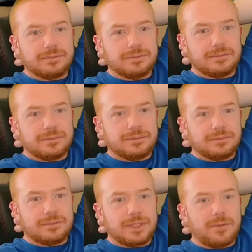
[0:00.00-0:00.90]

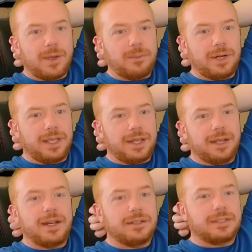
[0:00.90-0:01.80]
If I'm running at
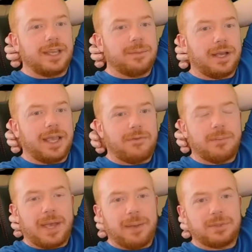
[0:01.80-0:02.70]
nighttime, I have
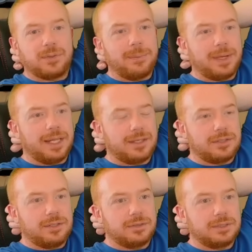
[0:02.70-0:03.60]
a bat between my
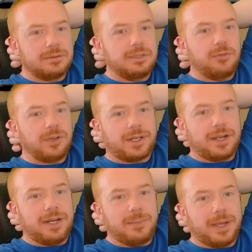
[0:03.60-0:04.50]
legs too. Different
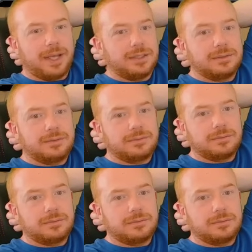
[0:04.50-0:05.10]
kind of bat.